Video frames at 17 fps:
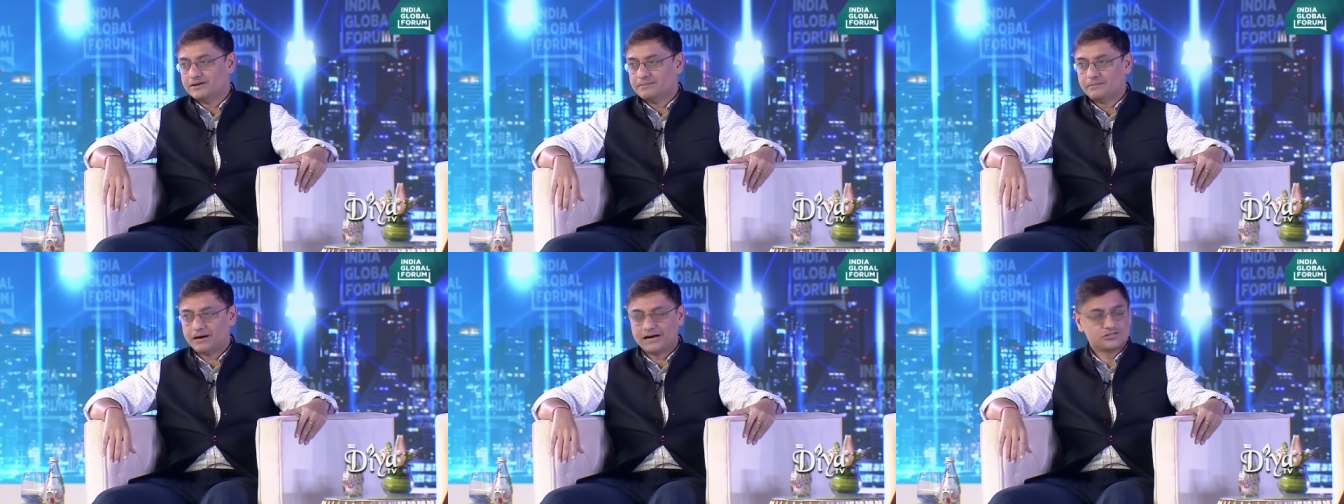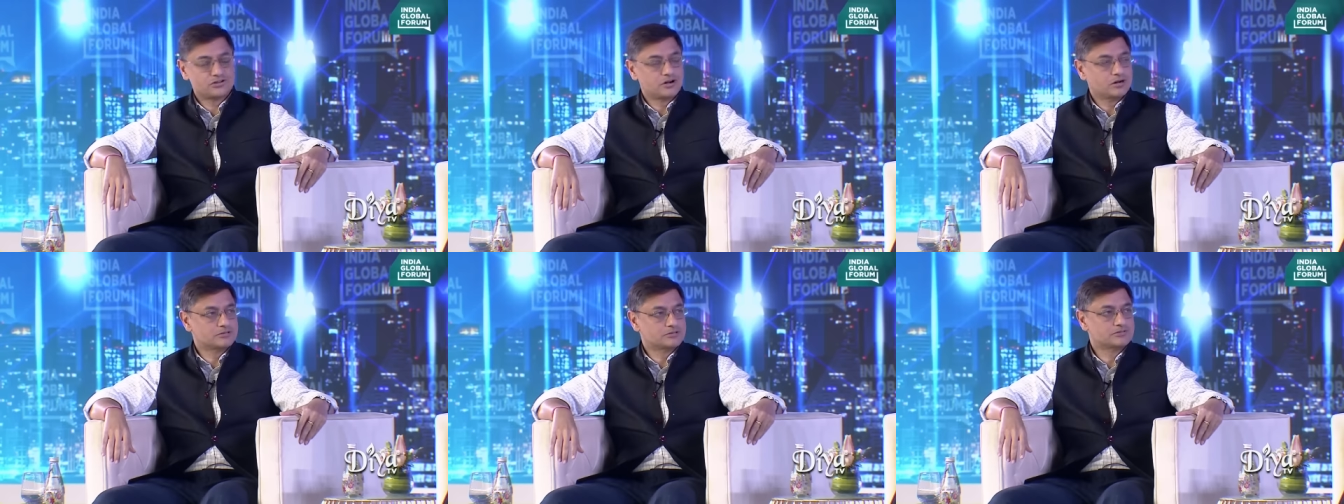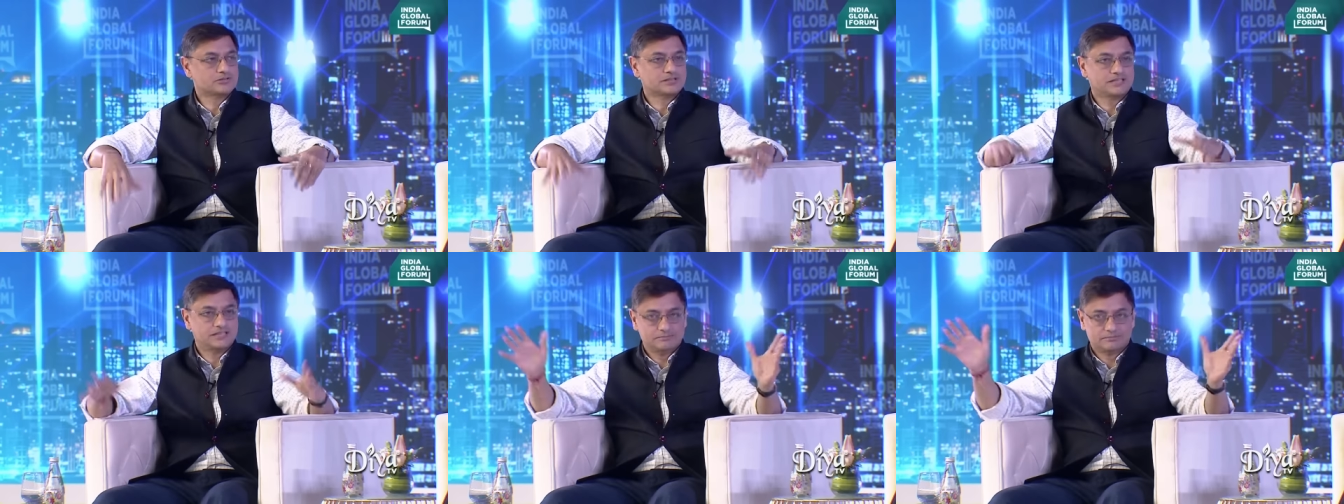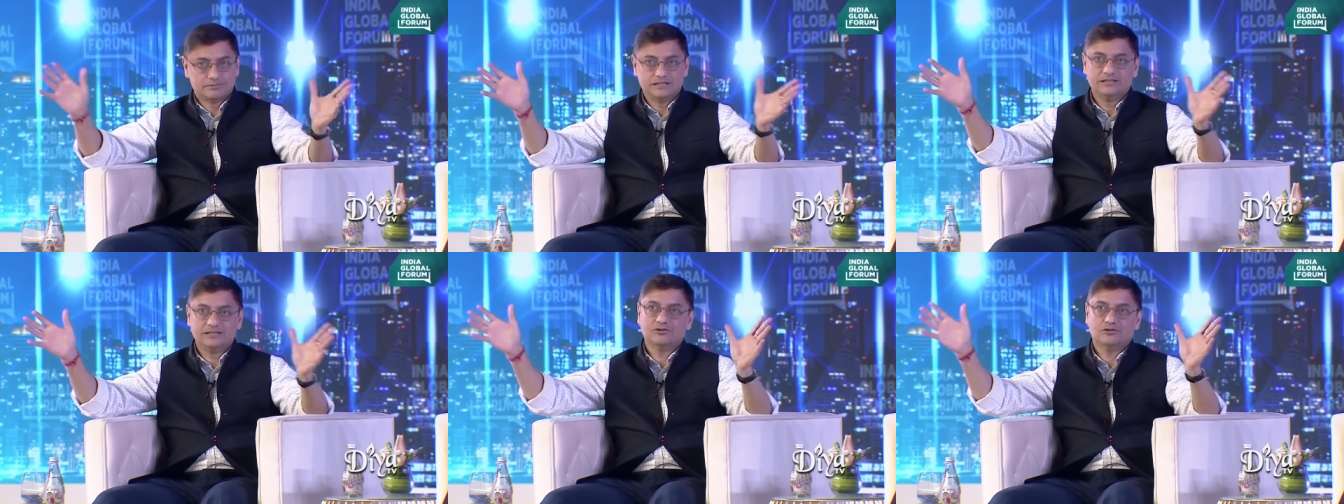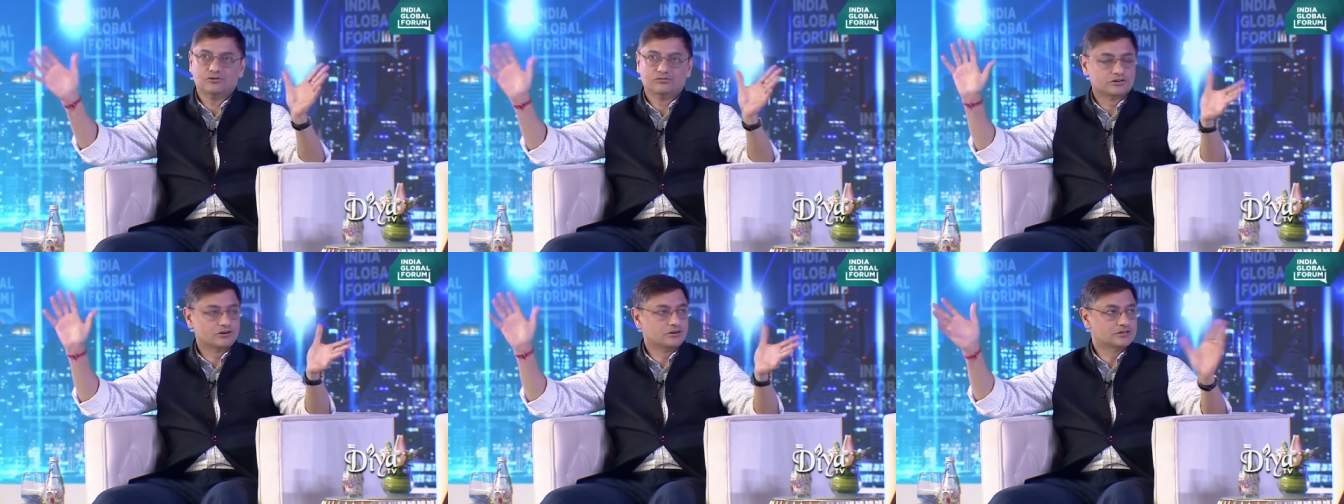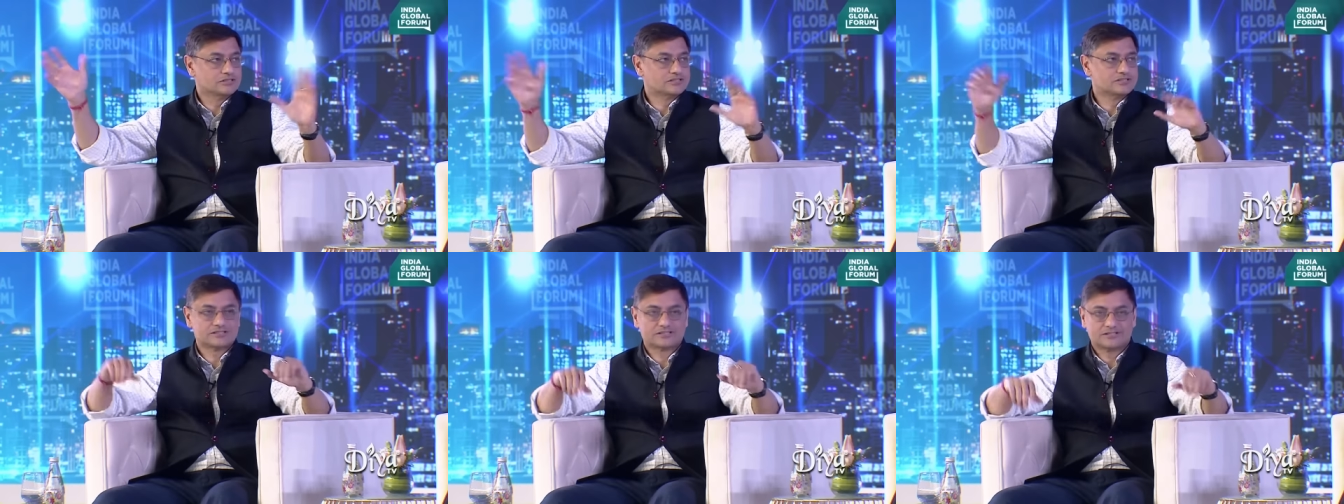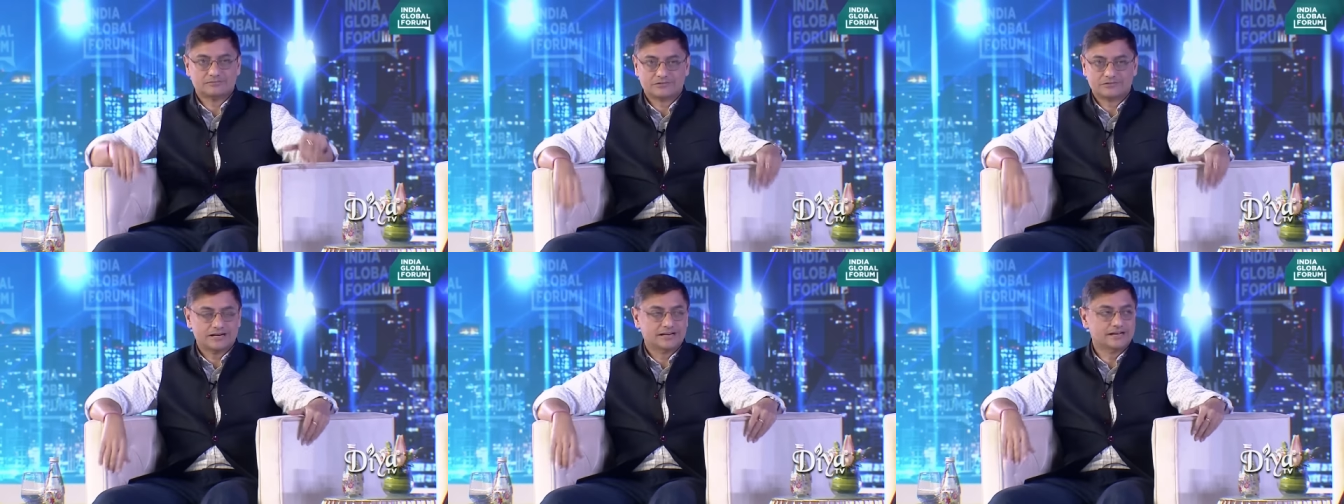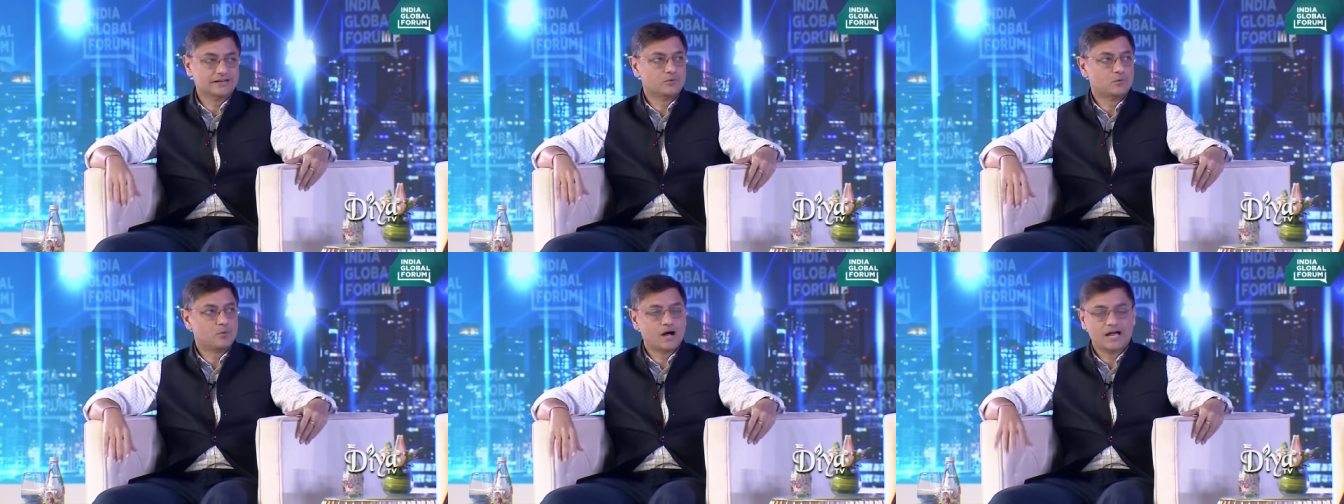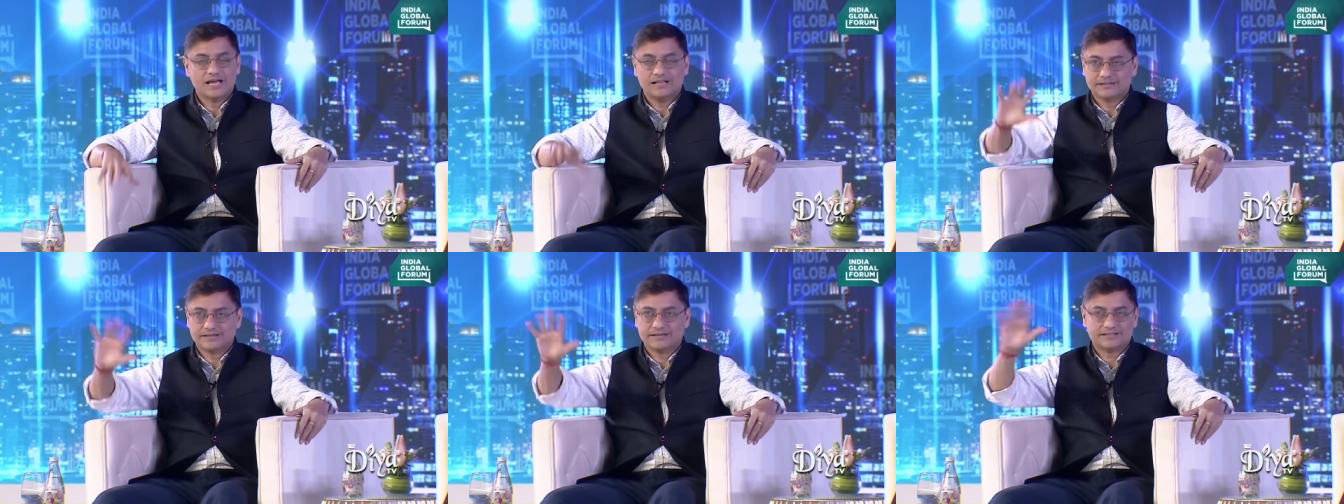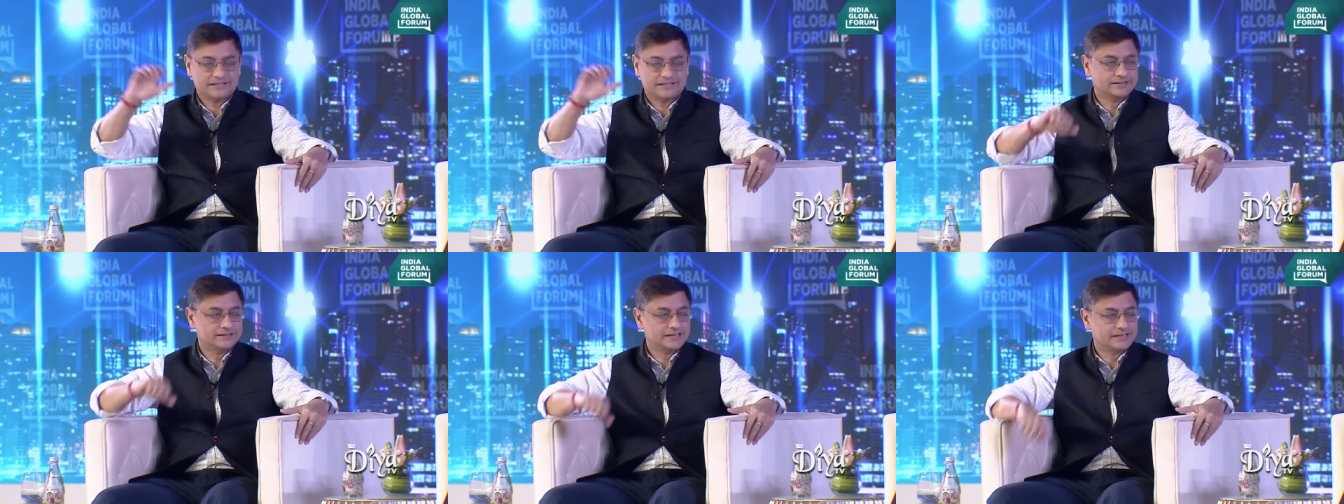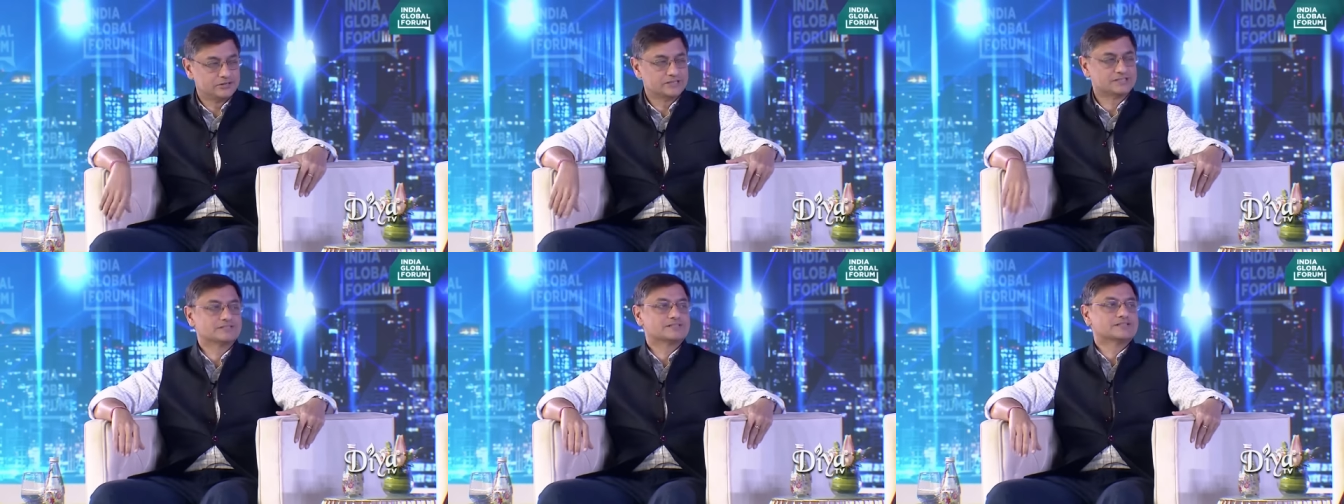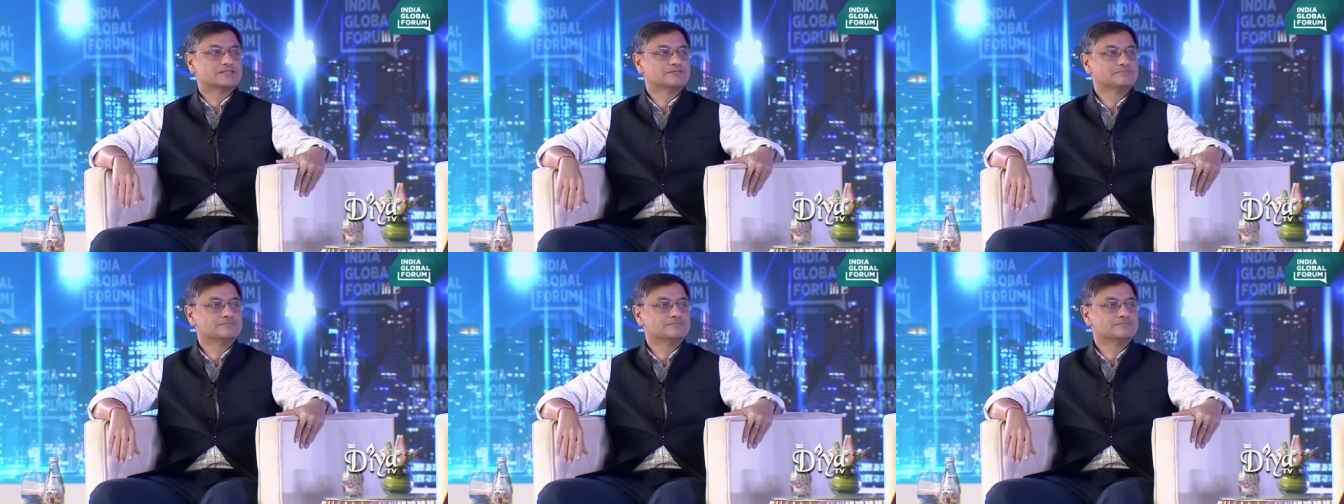My job is to keep the overall system running while they take their risks.